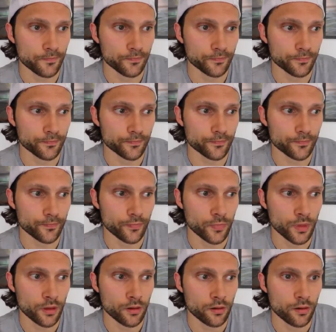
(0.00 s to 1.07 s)

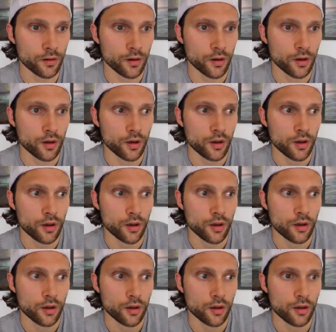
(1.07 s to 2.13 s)
[no speech]